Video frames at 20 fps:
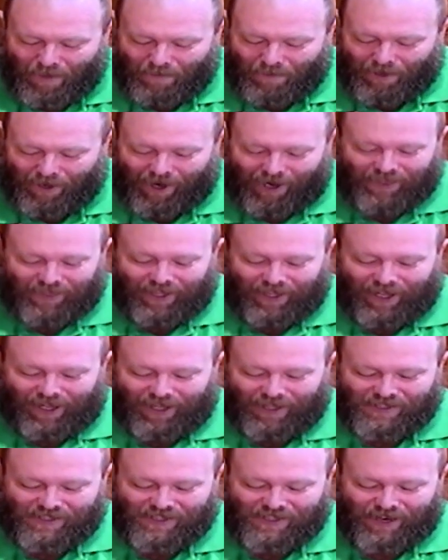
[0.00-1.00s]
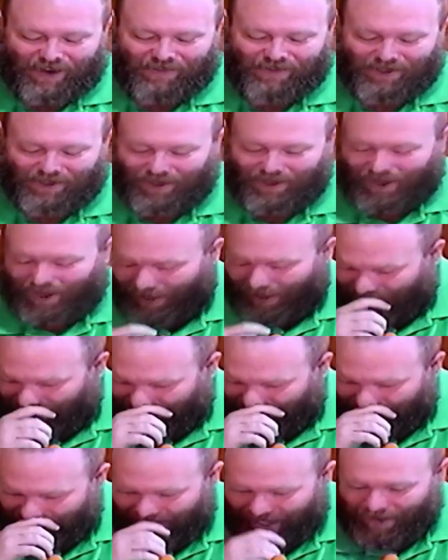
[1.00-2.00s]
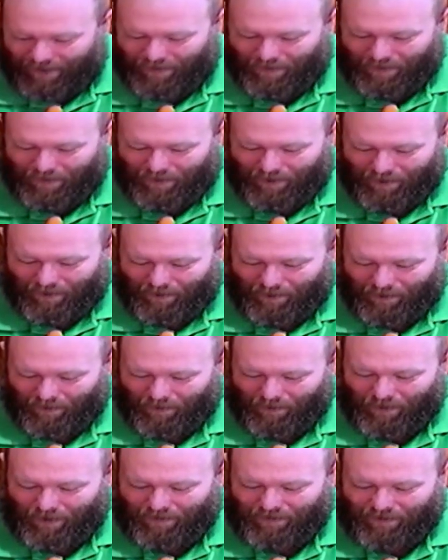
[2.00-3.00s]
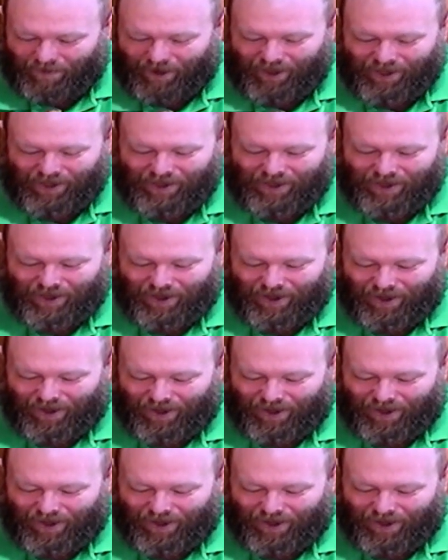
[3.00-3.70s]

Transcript: But I think it's safe to say we find,